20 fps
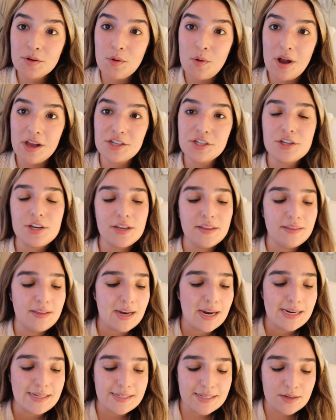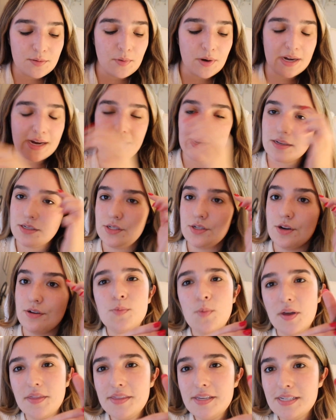question that I did want to answer
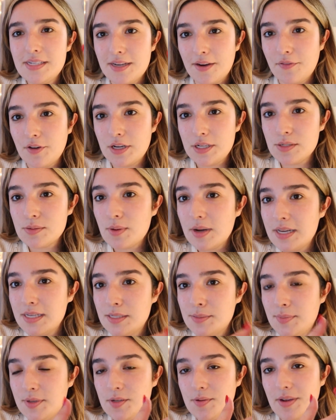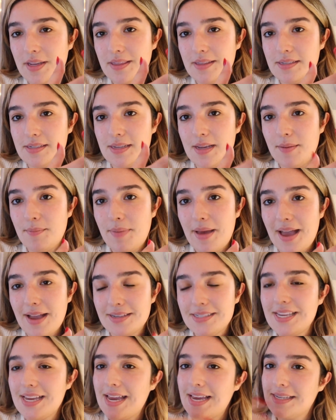is what the difference was between this
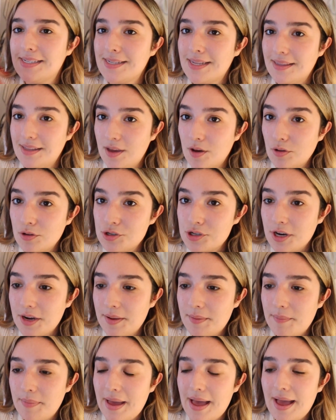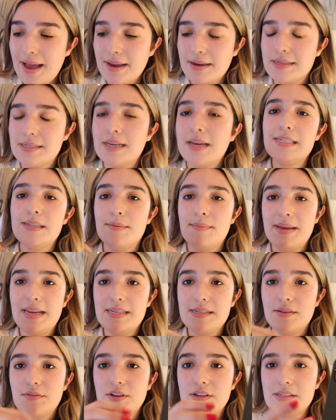Impact case and the Ultra Impact. The
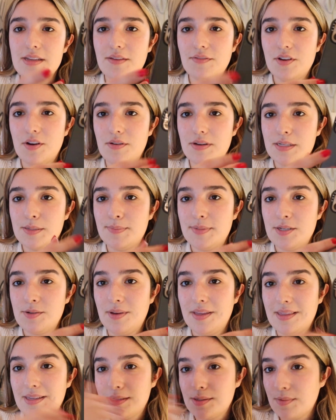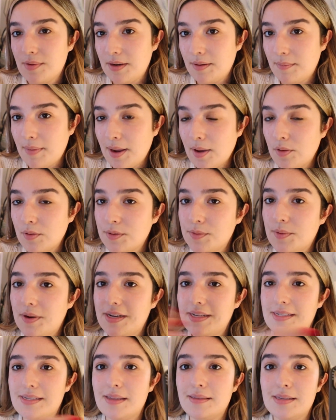main difference I've noticed between this one and my old
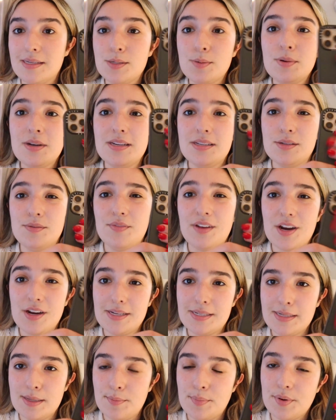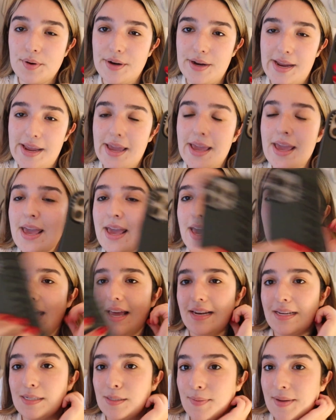one is that this one is very slippery,
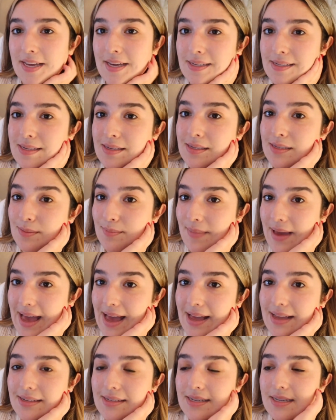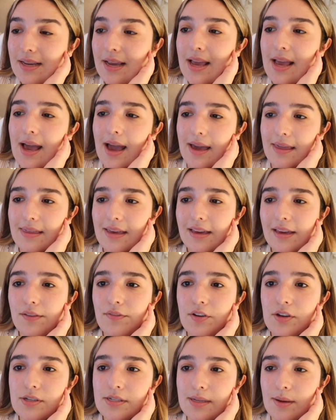and it's because it's matte. I think
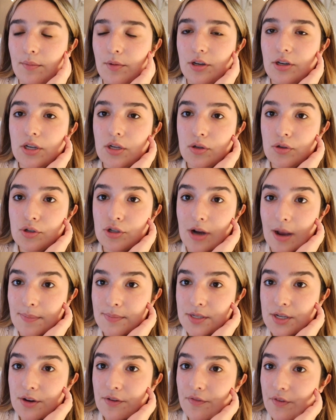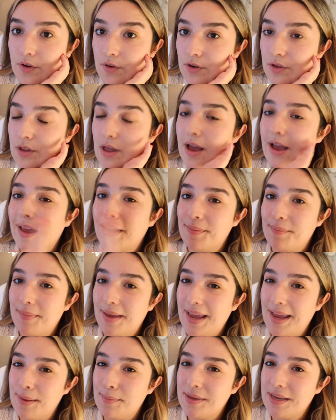if you're someone who drops your phone a lot, it
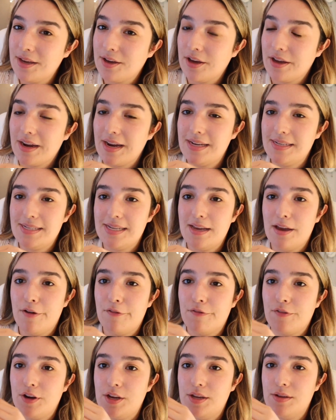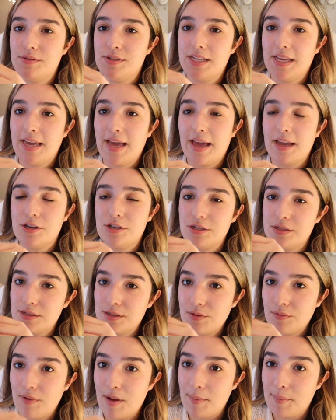may be a good idea for you to get just
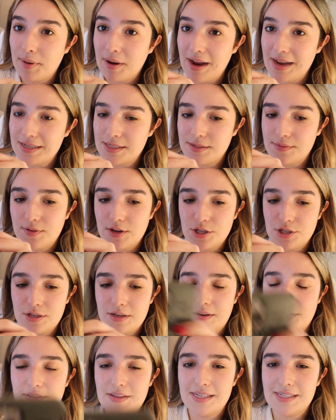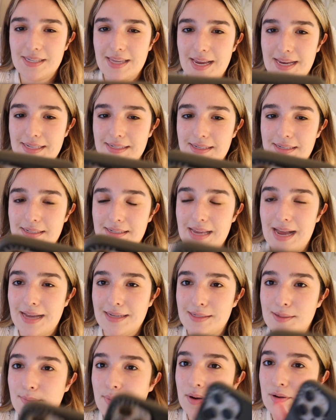the rubberized version of these cases
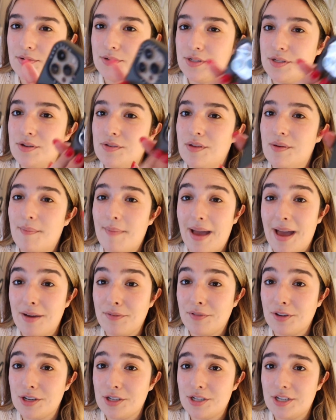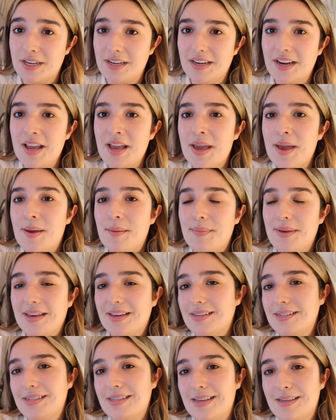as opposed to the matte version,
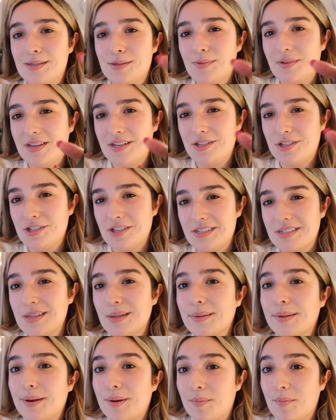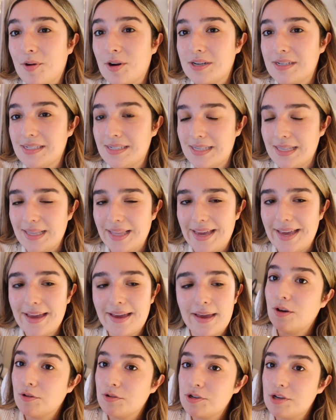because this one is just a little more
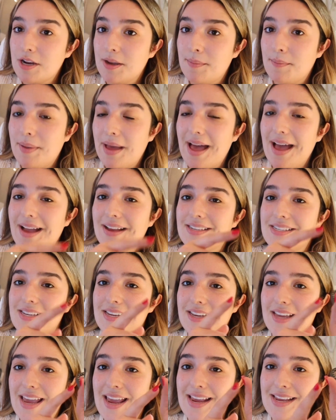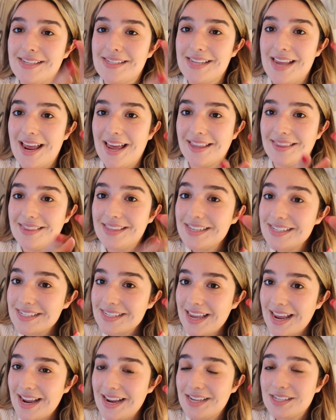slick. The Ultra Impact case and this
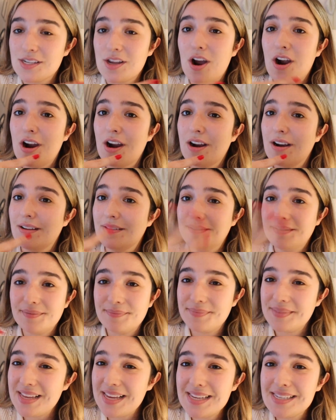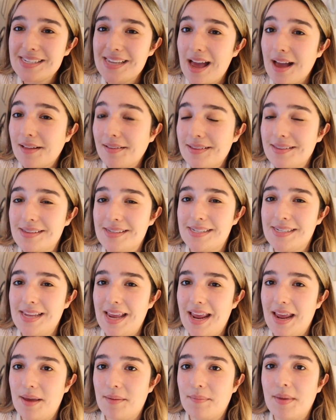case are exactly the
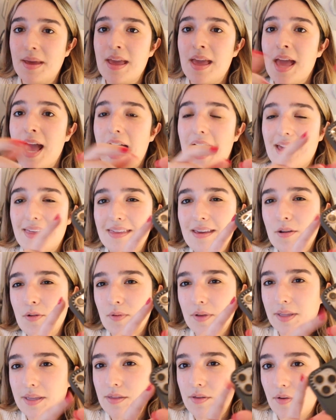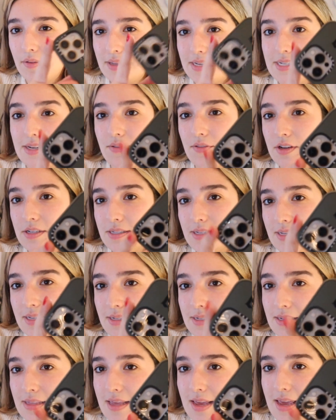same. I think really the only difference
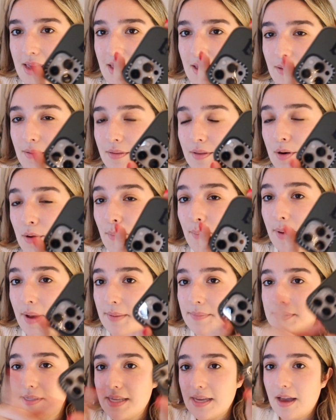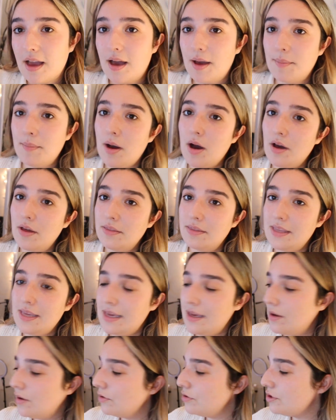is the little bumps that come on
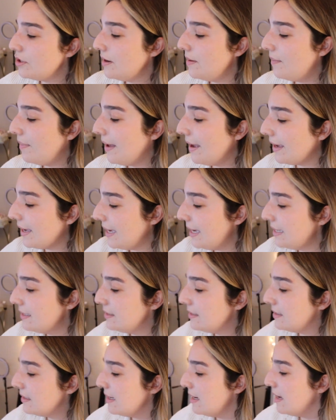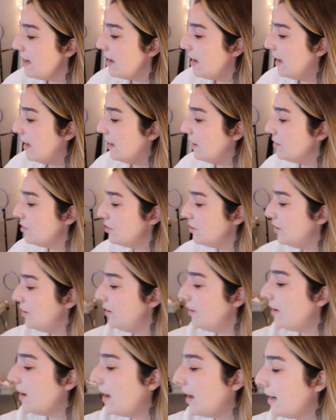the Ultra Impact case, and I'll show
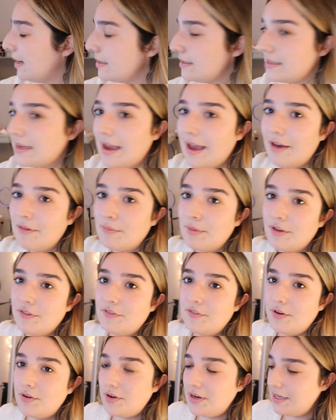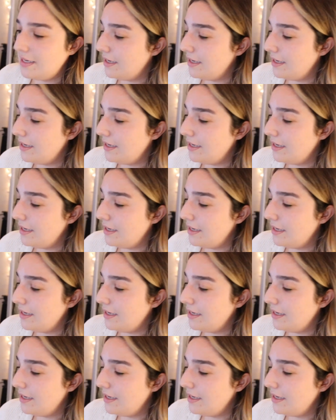you guys. I have my phone in